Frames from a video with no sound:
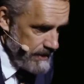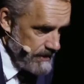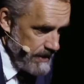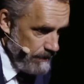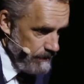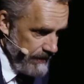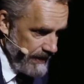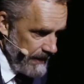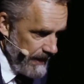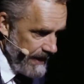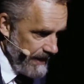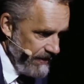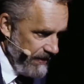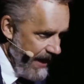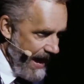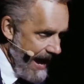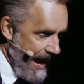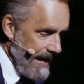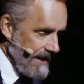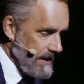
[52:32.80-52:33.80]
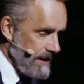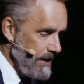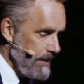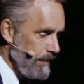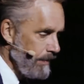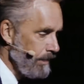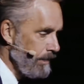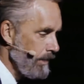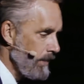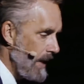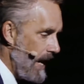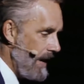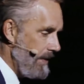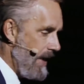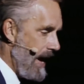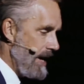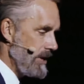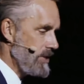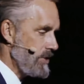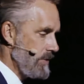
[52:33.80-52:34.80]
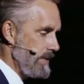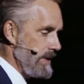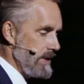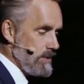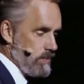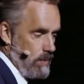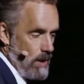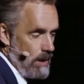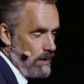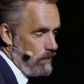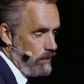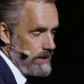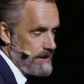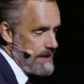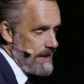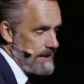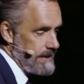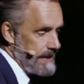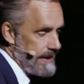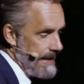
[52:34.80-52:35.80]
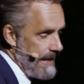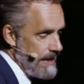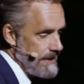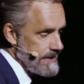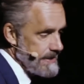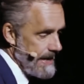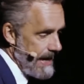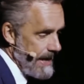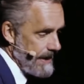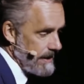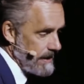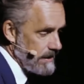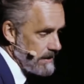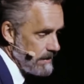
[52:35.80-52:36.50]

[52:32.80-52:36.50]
something like that? And the answer is, well, we tend to guess at it.